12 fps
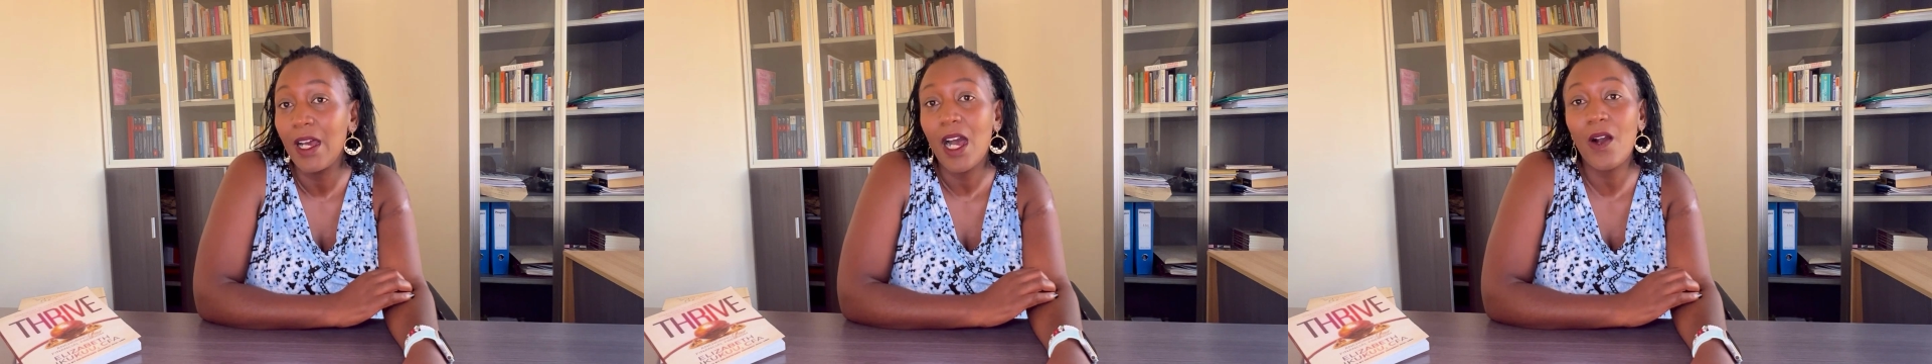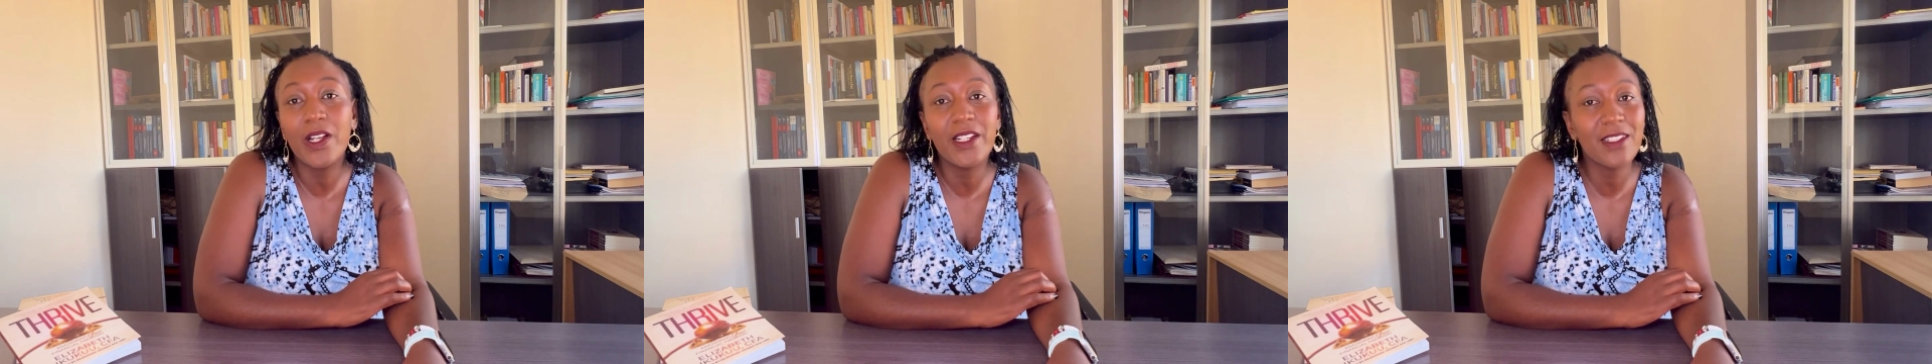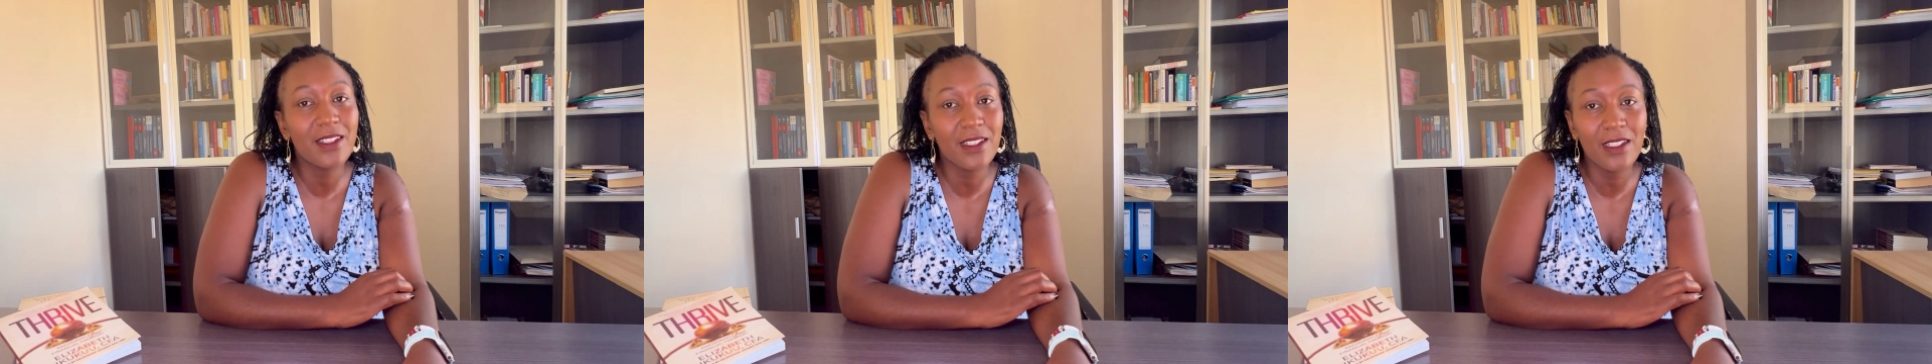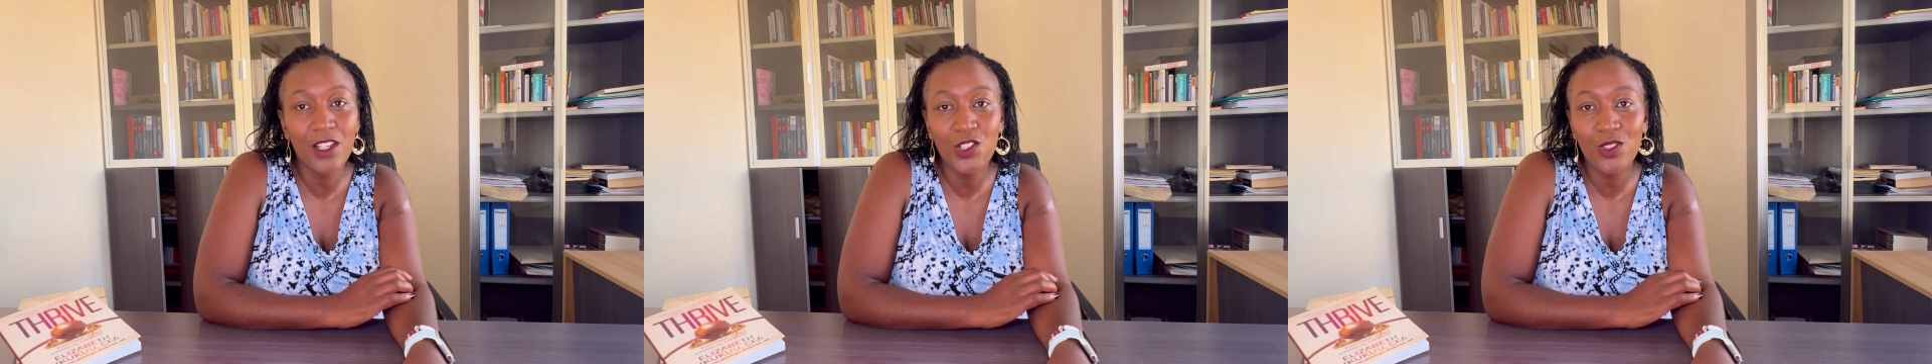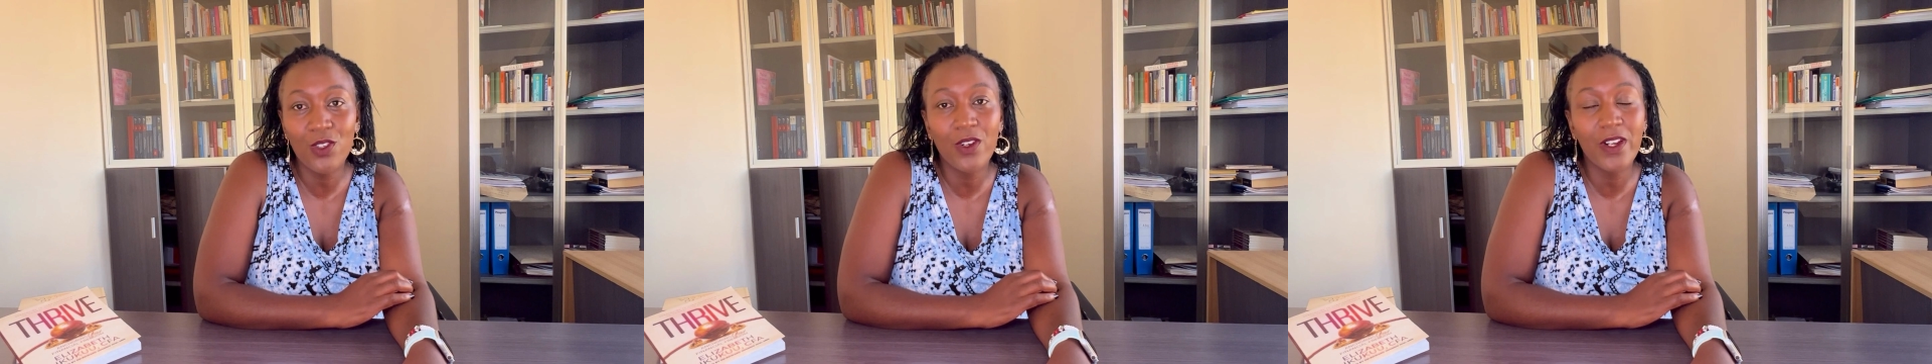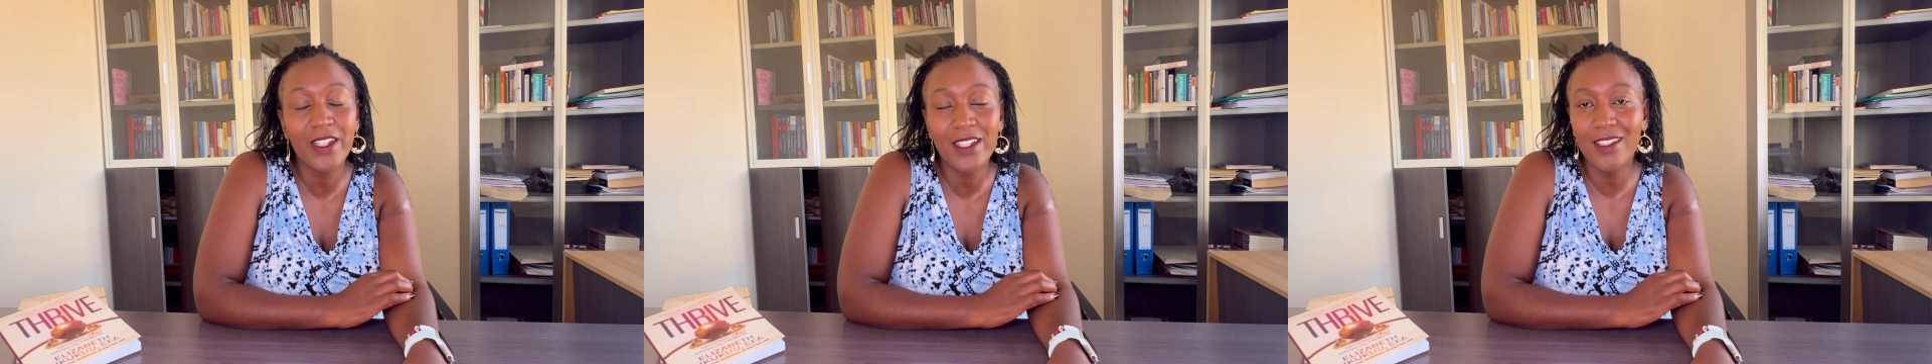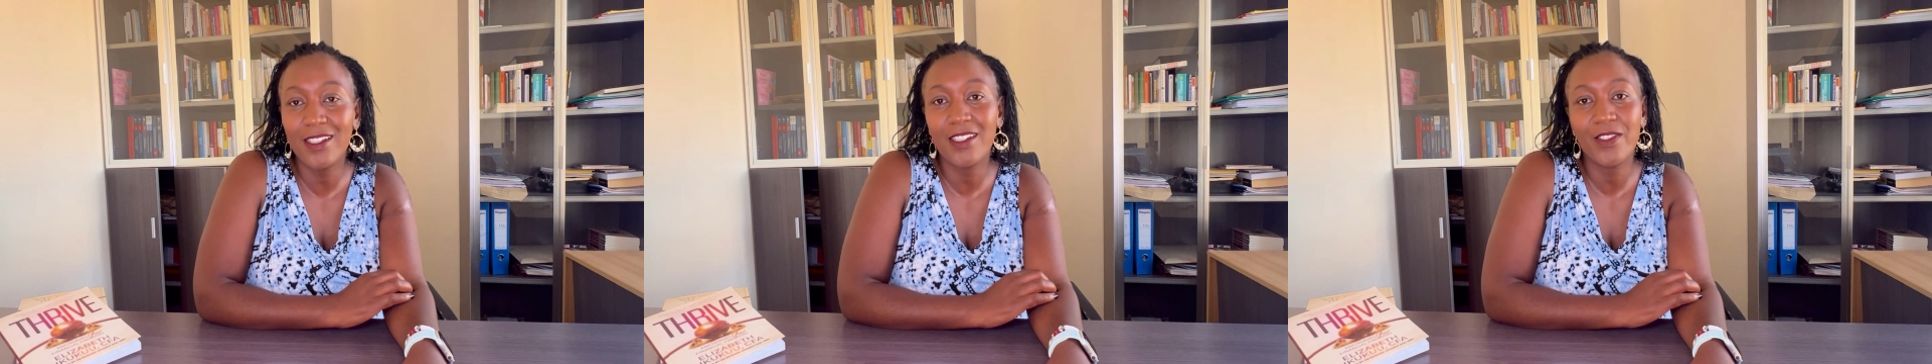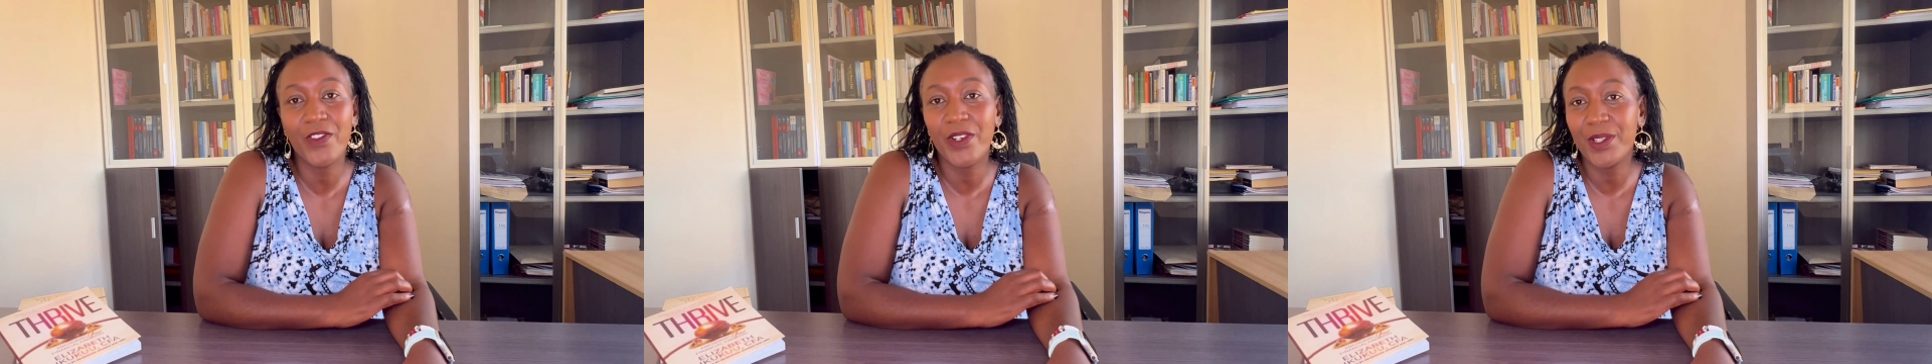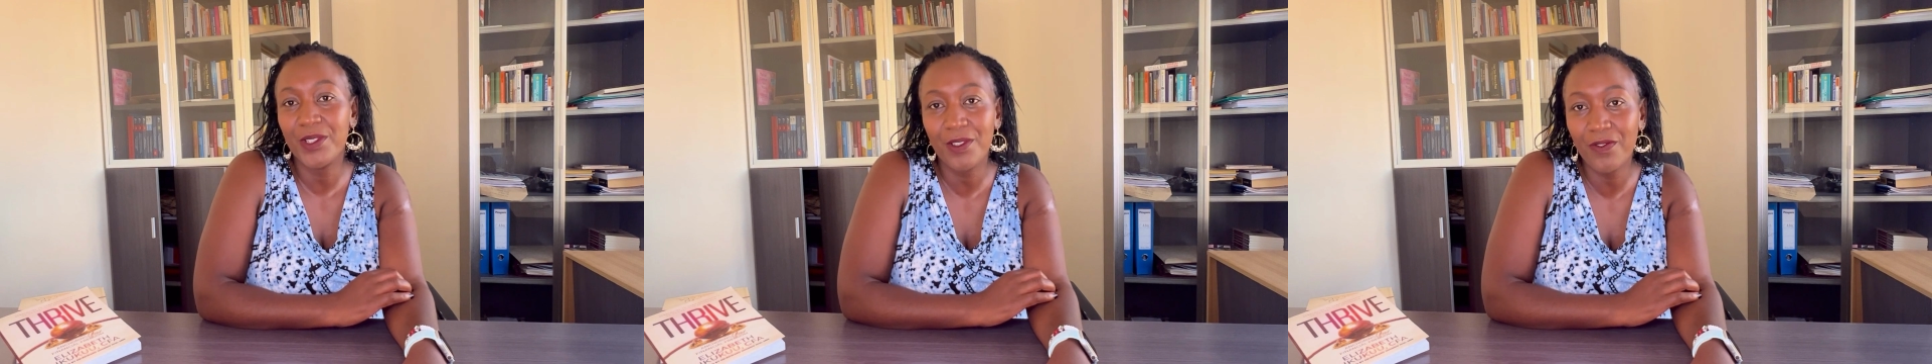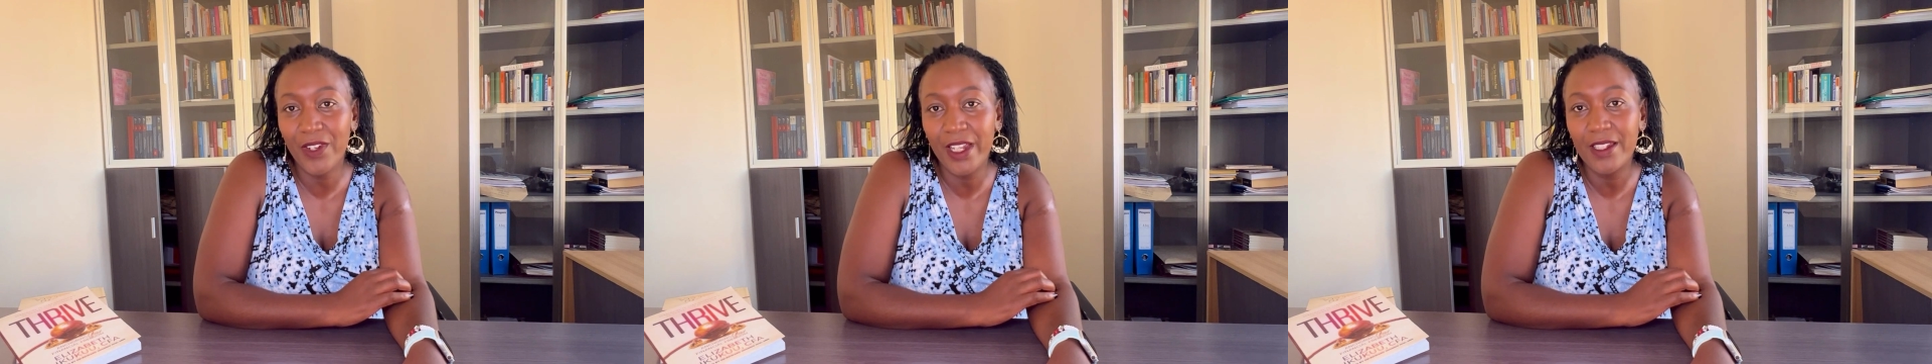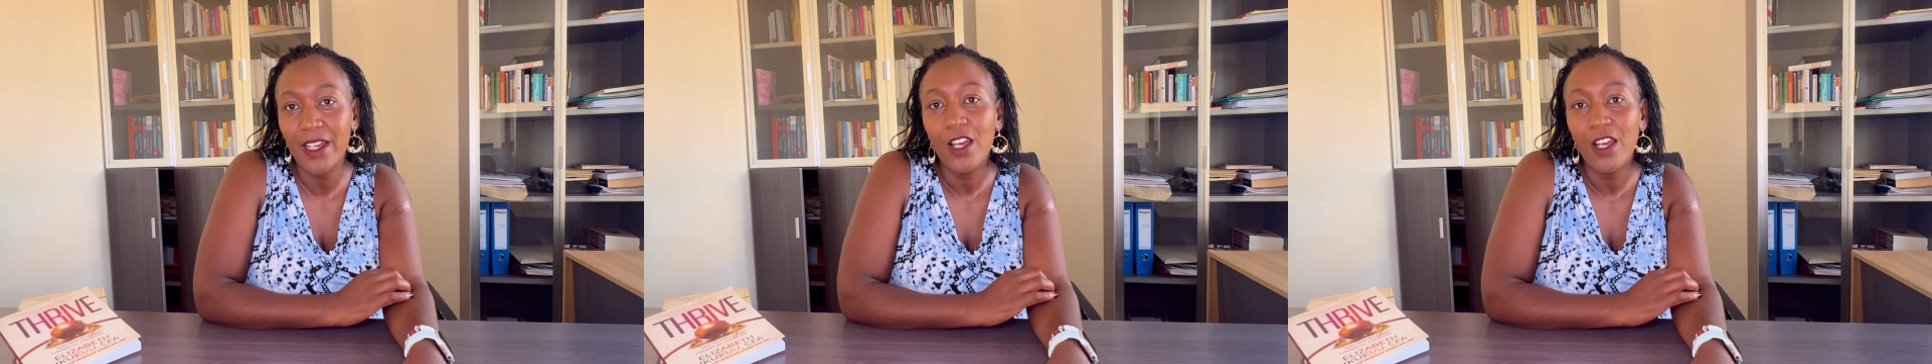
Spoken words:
our destination or our destiny is very different.